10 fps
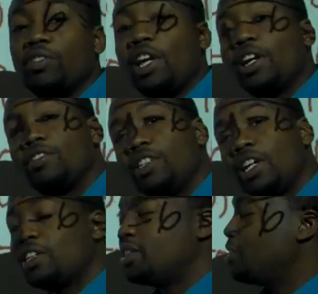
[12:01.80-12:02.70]
of negative
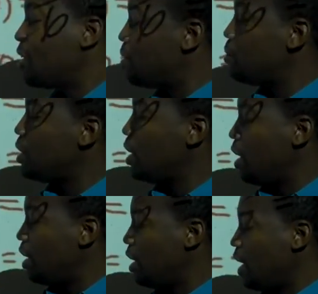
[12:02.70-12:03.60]
6 that will give me,
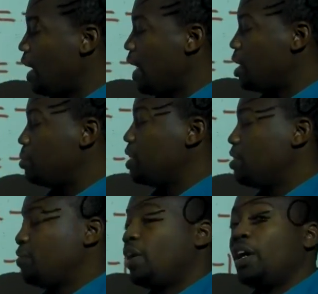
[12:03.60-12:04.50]
add to be
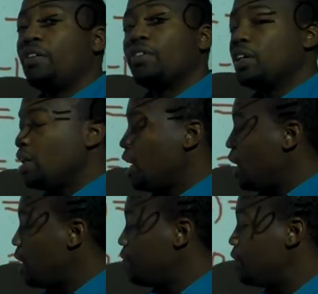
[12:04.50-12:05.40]
5?
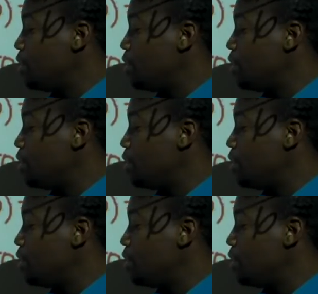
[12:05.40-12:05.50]
And if